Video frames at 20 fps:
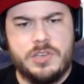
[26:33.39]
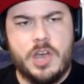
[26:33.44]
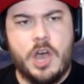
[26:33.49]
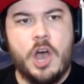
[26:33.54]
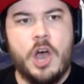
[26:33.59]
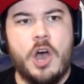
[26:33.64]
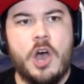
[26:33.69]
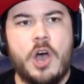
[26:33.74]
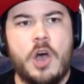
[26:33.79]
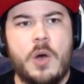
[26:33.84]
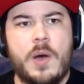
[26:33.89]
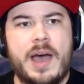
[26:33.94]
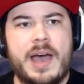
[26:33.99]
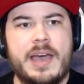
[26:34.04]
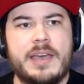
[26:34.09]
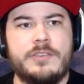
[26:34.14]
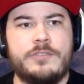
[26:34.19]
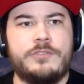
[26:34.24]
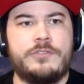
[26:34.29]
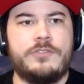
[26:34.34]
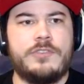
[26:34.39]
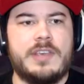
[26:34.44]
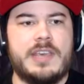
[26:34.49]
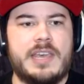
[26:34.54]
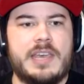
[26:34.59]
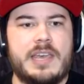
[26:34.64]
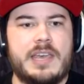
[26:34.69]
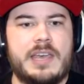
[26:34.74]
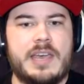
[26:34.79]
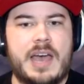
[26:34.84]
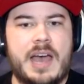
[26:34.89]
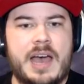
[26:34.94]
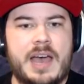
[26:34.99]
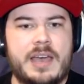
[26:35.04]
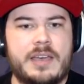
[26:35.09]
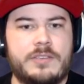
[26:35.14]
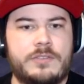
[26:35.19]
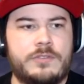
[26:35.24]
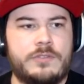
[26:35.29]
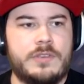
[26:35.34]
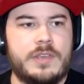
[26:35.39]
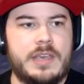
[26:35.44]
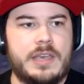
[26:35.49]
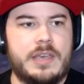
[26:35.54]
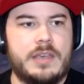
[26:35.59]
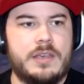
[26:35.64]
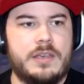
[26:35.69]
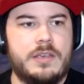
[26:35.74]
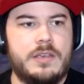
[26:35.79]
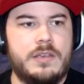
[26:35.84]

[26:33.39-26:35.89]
Oh, I see. I see.